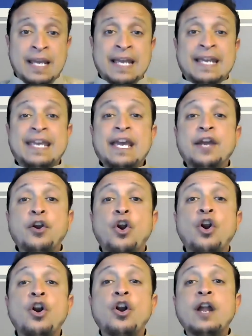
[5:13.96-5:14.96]
he had
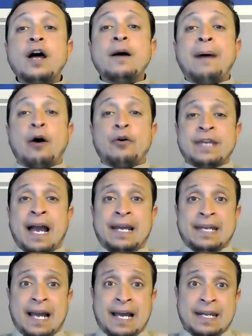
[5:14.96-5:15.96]
heard about
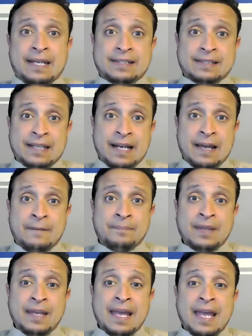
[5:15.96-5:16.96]
Yahya alayhi salam
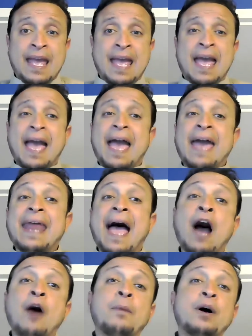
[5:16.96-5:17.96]
and
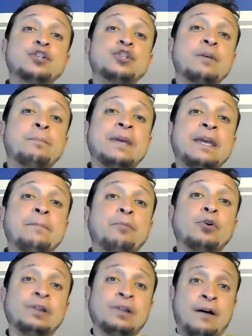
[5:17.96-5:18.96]
how much the
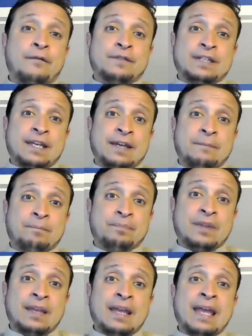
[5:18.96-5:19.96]
people loved him,
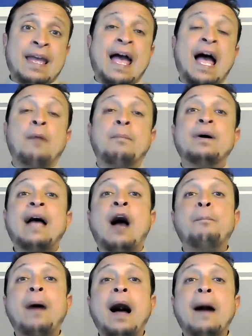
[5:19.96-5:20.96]

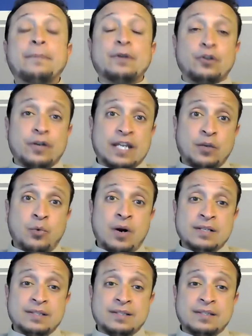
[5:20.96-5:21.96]
how popular he
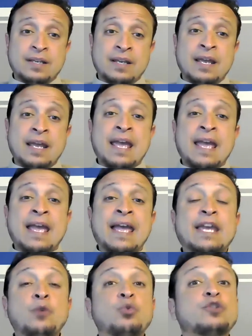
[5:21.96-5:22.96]
was.
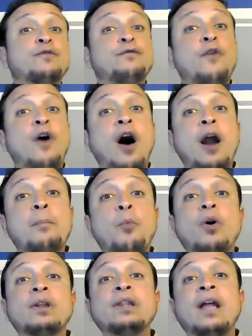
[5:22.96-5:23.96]
He was far
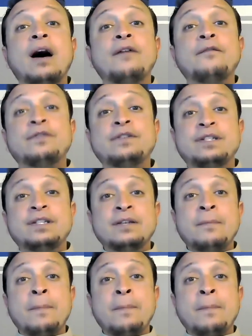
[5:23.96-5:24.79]
more loved